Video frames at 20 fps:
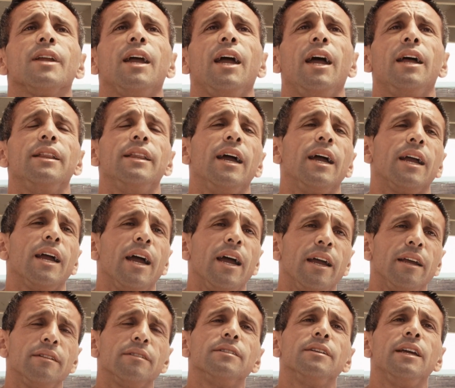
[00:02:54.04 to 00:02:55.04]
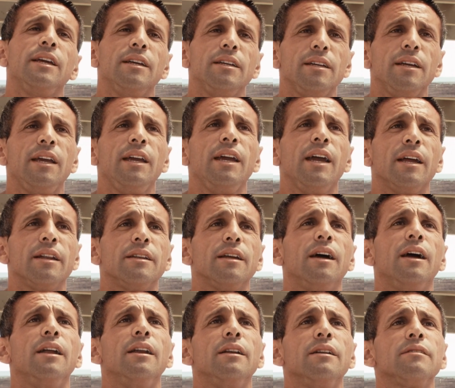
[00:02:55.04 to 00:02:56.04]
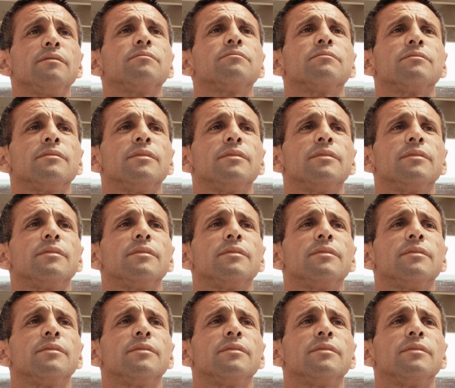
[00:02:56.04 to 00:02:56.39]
and that guy, he had done